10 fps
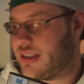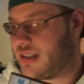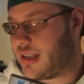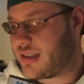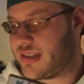it's
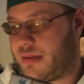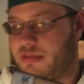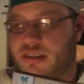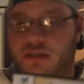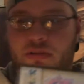not the same
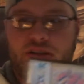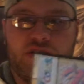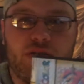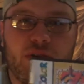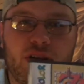as the
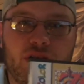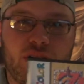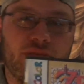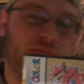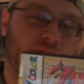original, but
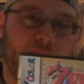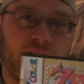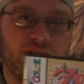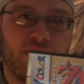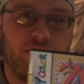
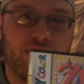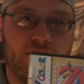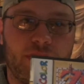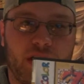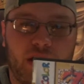depends on what you
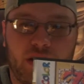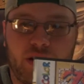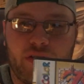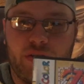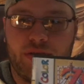pick on the
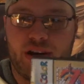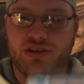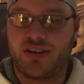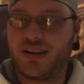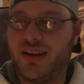cover
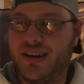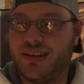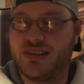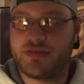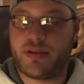project.
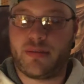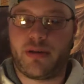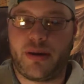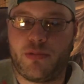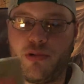This is one of
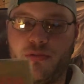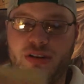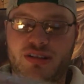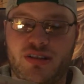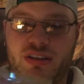my more
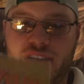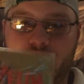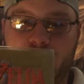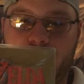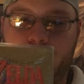recently
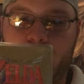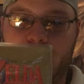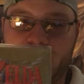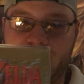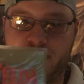acquired
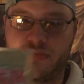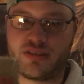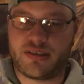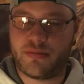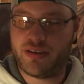boxes with
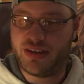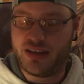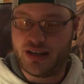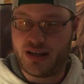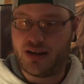some of
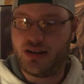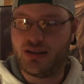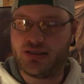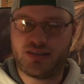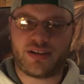the,
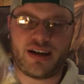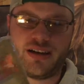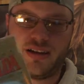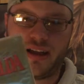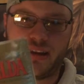still
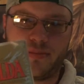got a lot of the